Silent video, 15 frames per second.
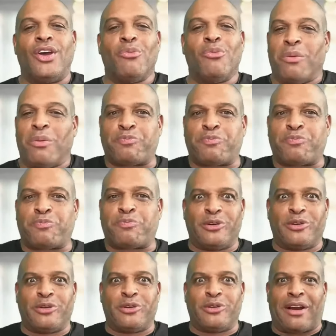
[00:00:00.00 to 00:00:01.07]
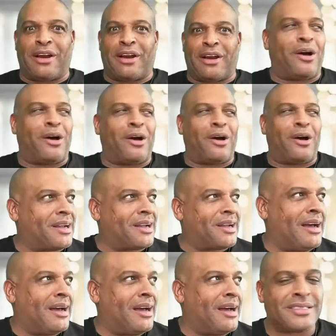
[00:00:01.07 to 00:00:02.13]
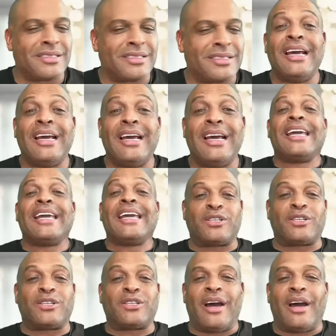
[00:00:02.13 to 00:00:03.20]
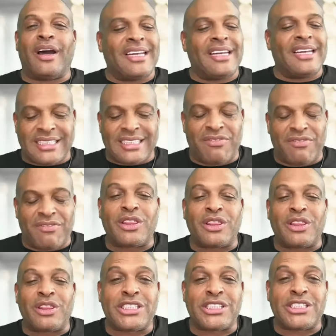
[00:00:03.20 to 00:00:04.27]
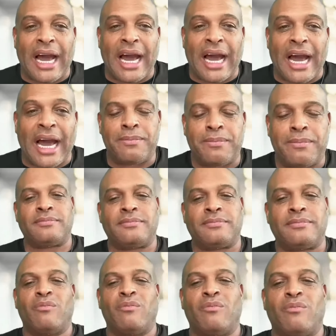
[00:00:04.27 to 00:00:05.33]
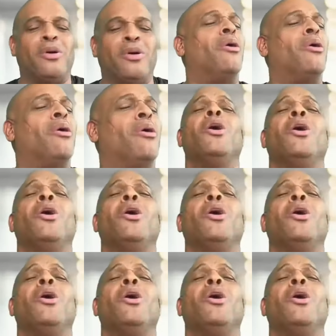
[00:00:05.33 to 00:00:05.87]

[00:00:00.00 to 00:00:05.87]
But most people are too scared, like, oh my gosh. Guess what? That's even with your job. People go,